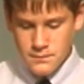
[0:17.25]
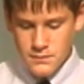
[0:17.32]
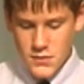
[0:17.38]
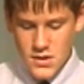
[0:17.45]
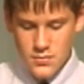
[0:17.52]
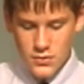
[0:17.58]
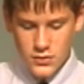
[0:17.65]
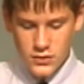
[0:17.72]

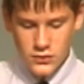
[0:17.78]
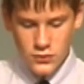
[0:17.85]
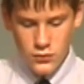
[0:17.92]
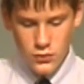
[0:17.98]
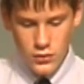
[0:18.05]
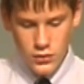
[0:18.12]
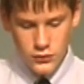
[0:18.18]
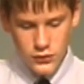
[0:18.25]
People in the
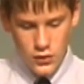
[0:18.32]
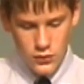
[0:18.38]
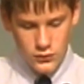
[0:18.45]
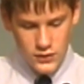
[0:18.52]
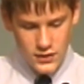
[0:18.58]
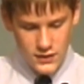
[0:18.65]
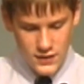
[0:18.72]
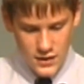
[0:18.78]
world
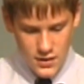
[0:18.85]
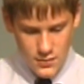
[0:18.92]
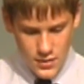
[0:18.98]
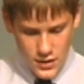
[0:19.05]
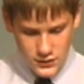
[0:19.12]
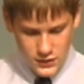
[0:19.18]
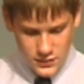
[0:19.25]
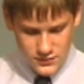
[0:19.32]
only think
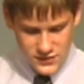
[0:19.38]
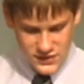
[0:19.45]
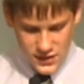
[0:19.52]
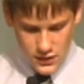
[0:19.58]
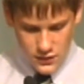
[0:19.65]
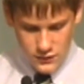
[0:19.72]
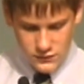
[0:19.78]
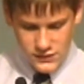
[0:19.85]
about
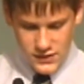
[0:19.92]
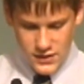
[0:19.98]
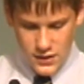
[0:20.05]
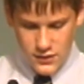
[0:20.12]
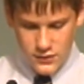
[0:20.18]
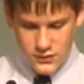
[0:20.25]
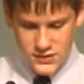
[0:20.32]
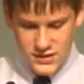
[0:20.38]
themselves and
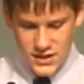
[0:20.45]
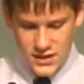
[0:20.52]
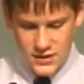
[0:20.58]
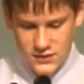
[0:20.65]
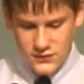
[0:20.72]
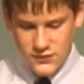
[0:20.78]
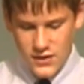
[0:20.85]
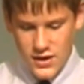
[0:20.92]
how to
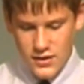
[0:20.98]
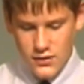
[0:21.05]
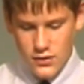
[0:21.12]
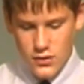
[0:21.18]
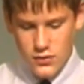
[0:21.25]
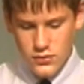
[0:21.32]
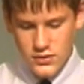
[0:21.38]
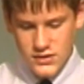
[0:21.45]
satisfy
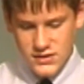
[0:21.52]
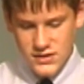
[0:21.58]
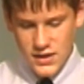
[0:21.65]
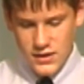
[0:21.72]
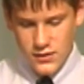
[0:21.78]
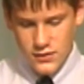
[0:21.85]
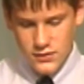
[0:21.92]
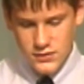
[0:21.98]
their own
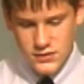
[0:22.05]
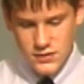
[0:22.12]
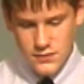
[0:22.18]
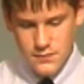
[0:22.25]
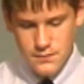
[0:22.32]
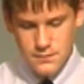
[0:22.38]
desires.